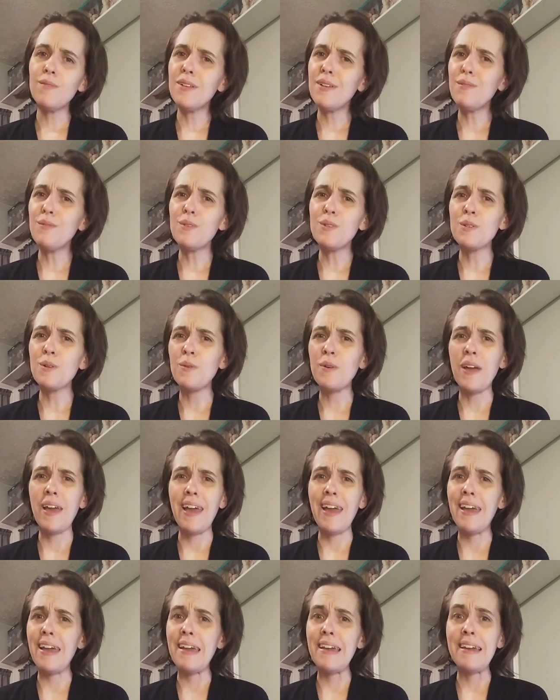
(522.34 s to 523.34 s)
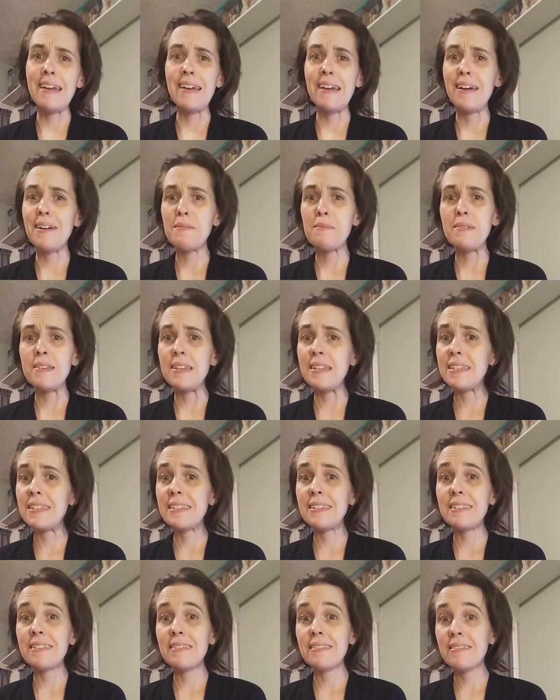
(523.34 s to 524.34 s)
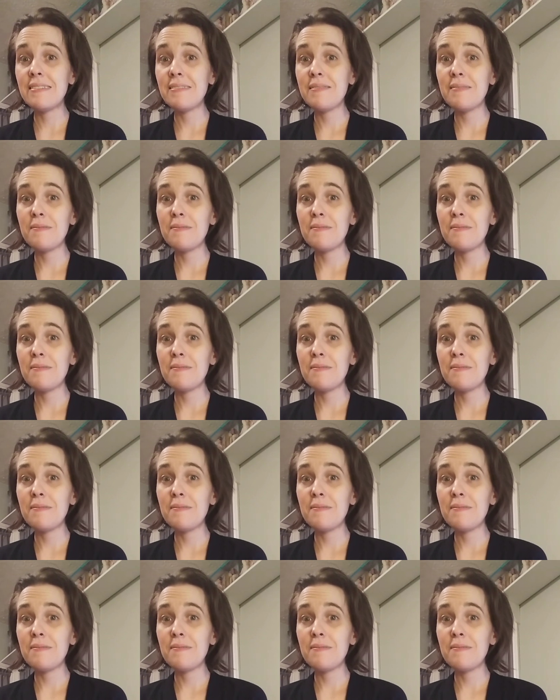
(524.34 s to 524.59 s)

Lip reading: It was okay. I mean,